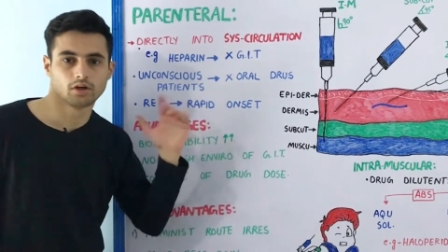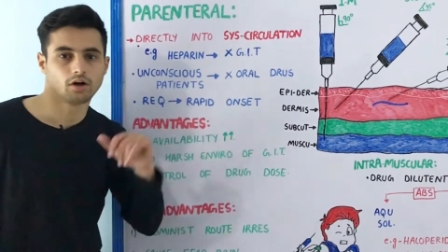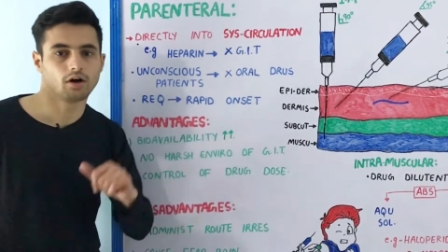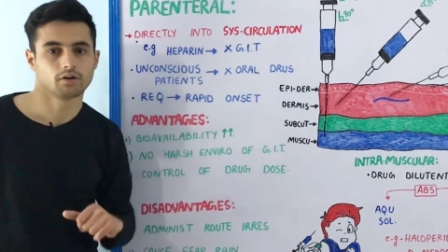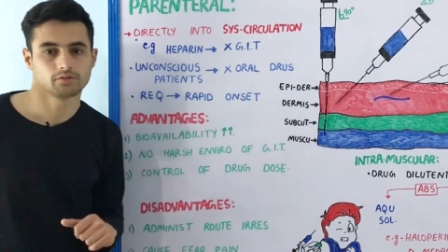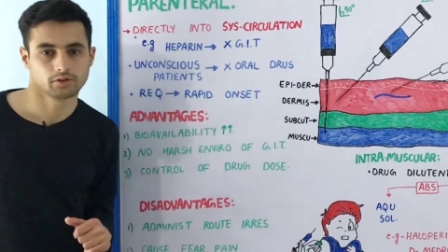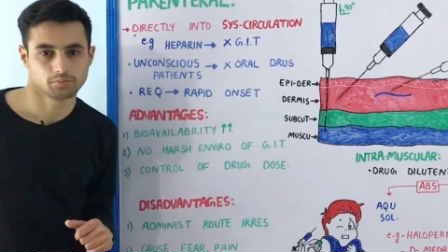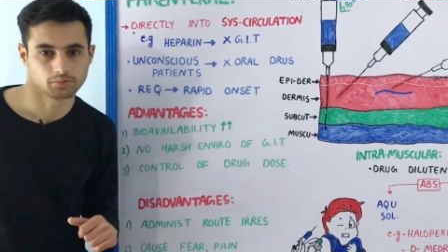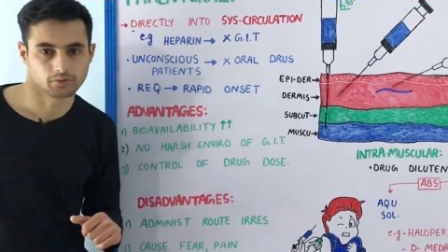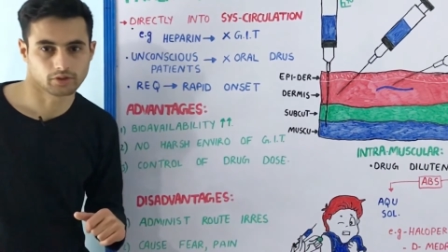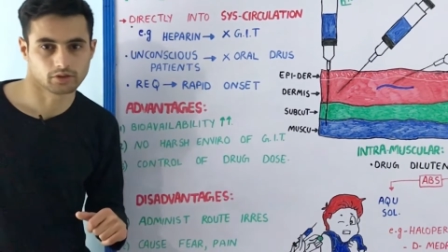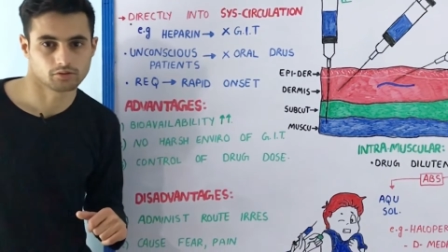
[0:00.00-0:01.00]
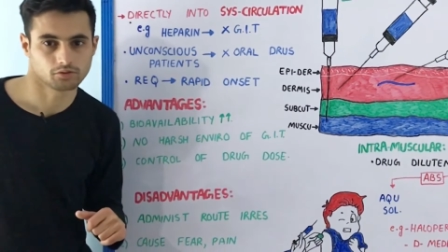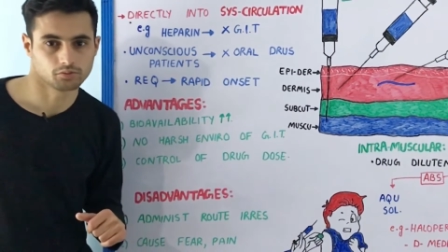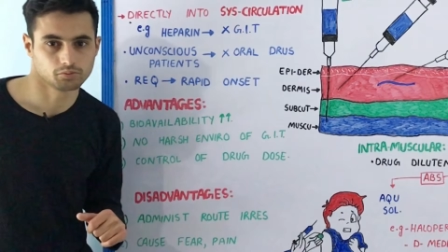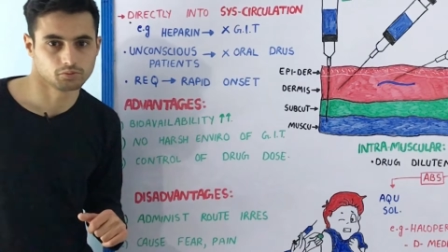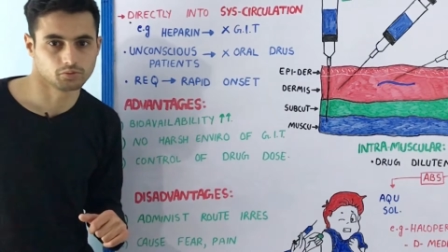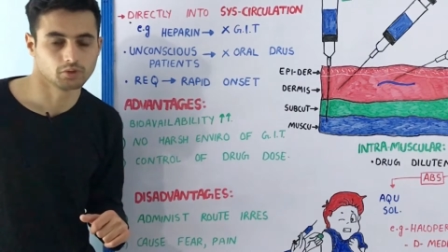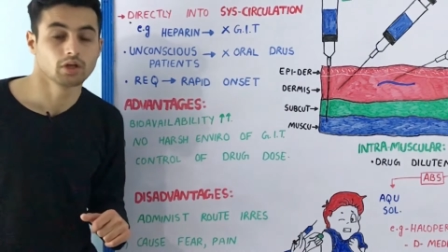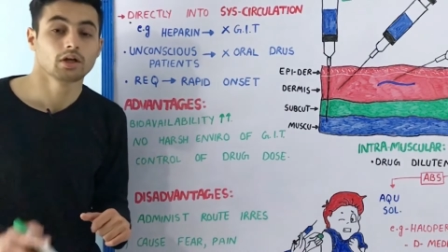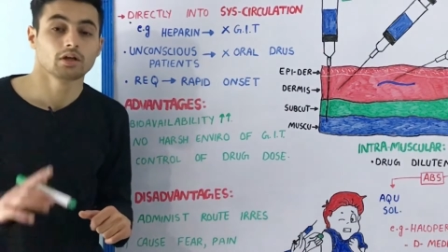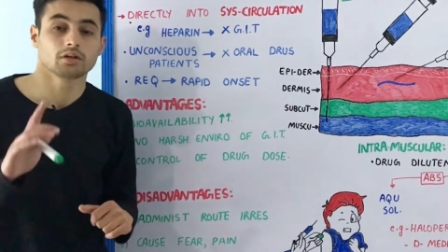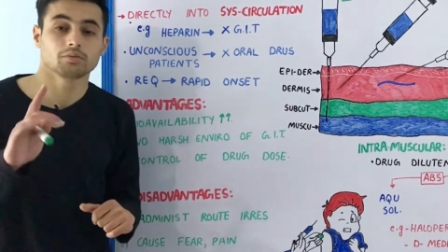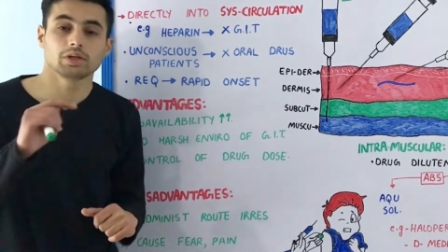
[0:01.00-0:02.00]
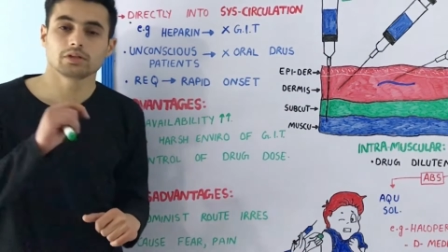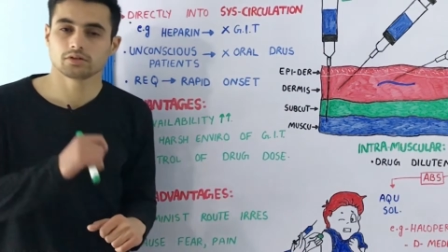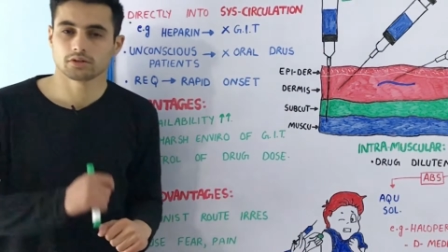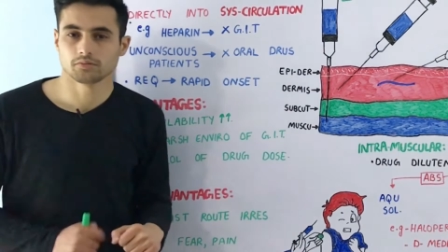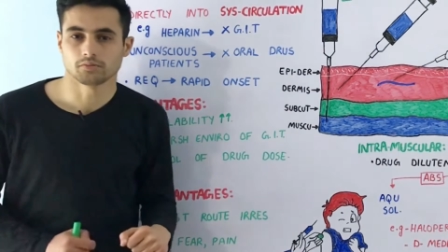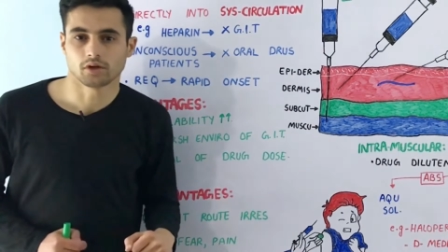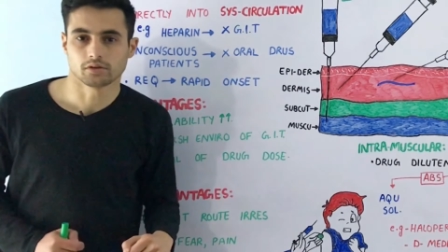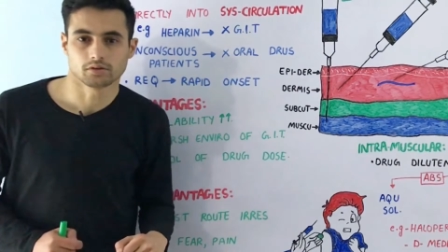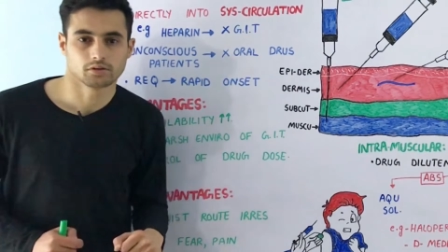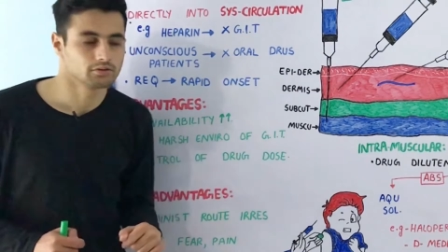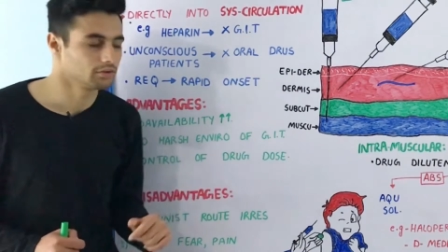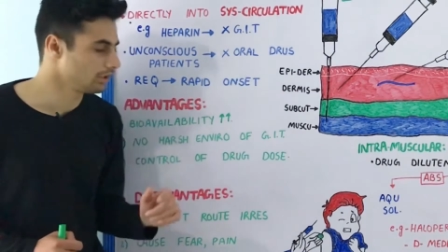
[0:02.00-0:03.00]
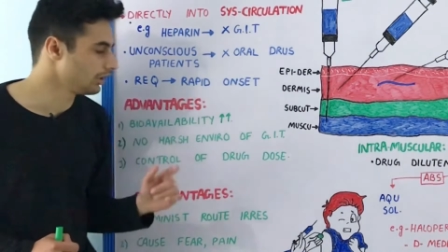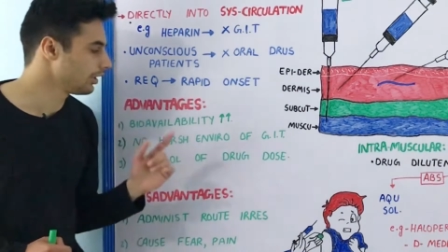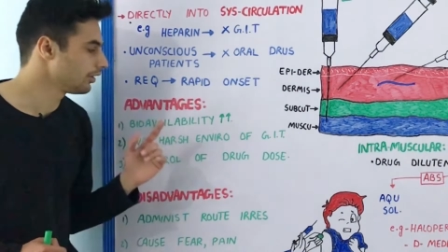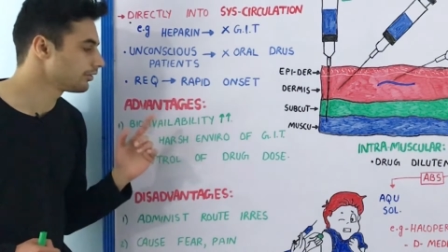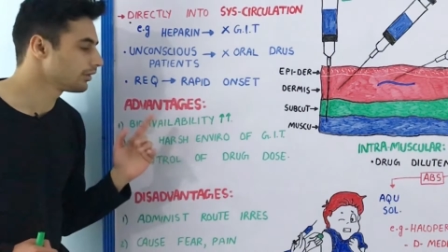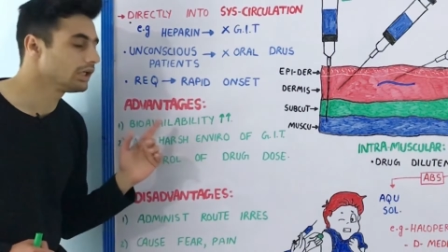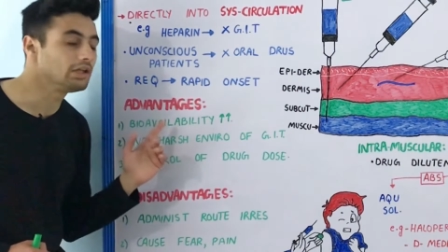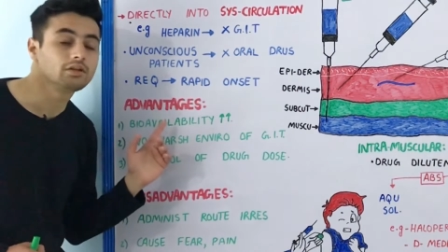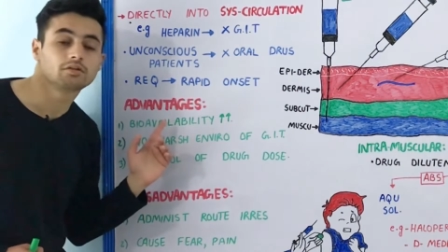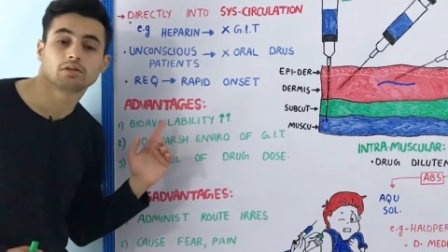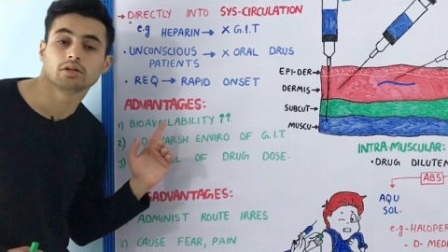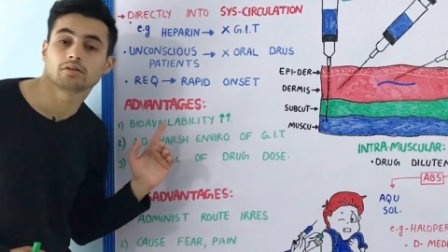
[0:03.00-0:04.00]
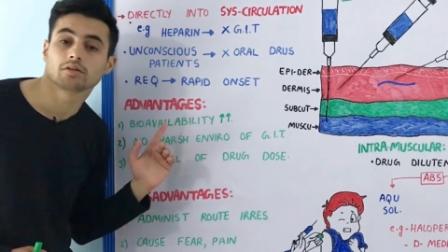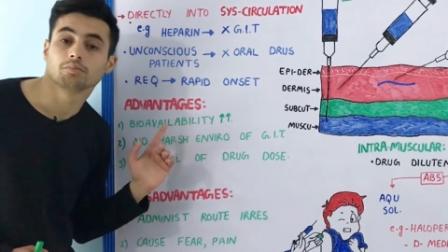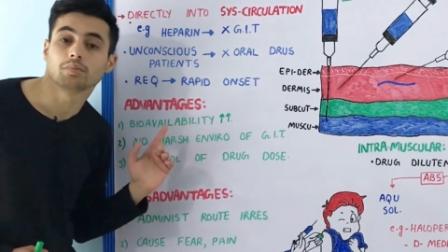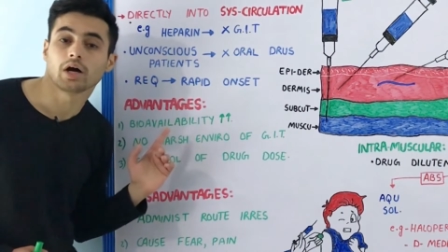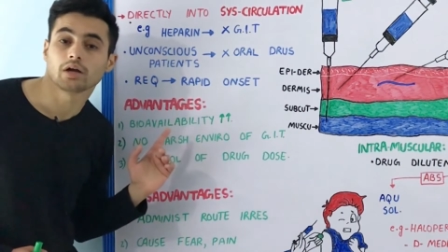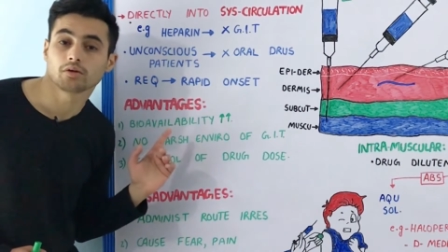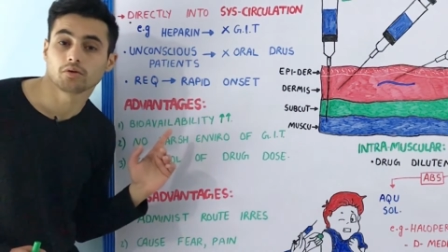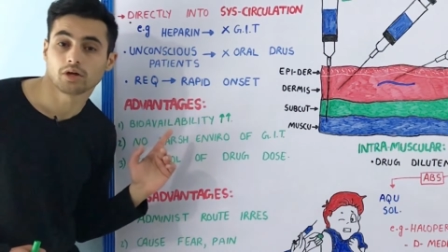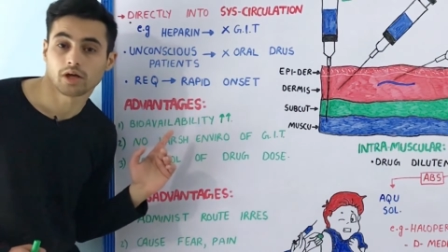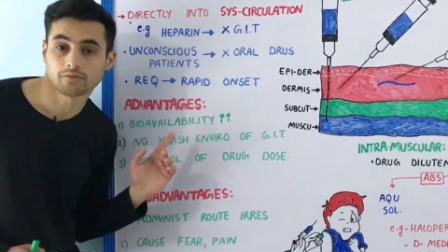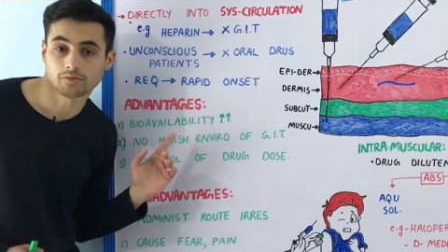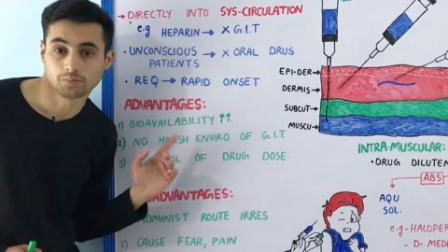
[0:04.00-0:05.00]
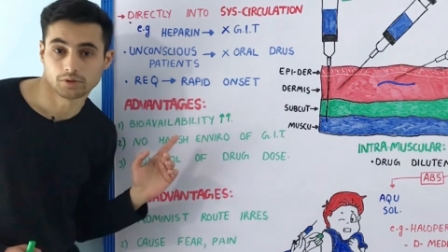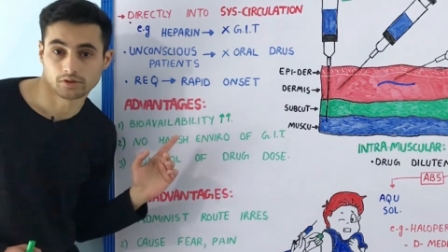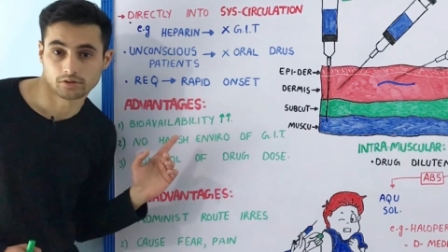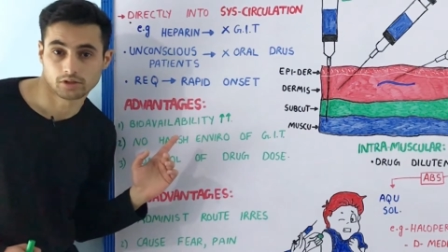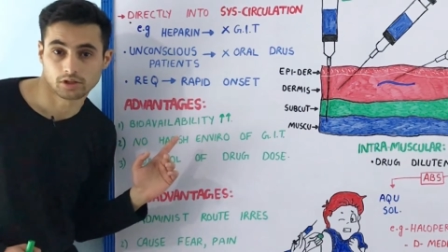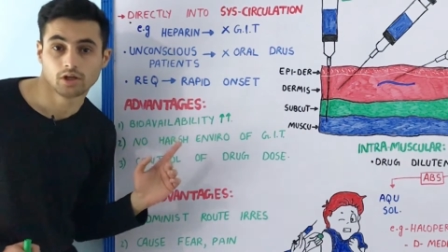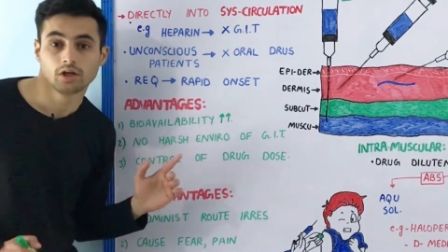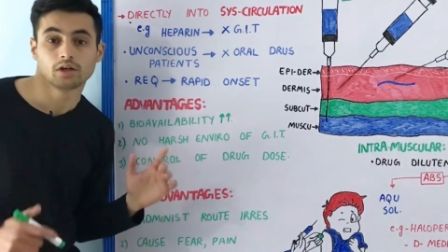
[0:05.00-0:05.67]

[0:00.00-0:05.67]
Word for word: of the parenteral route. The major advantage is increased bioavailability.